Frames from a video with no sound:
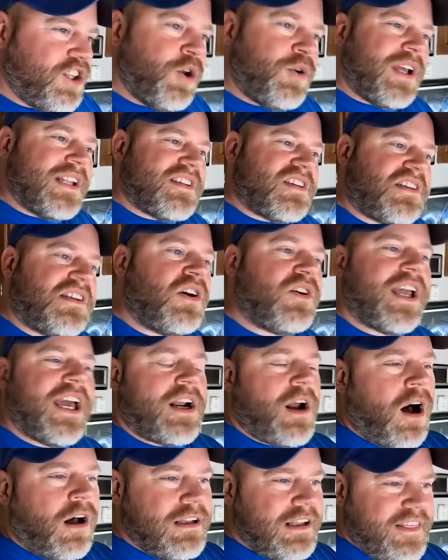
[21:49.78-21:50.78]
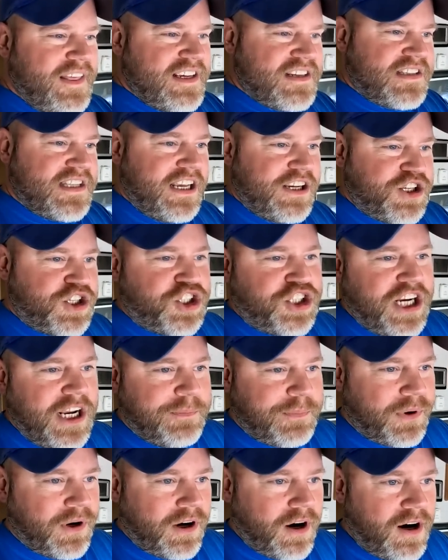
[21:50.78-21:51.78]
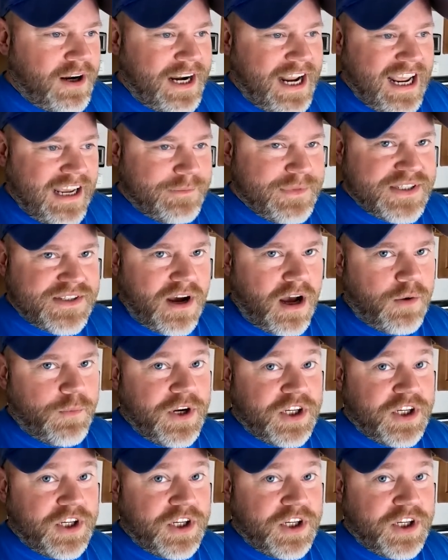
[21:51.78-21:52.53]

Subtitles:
you can still get all of these things cheaper on Amazon,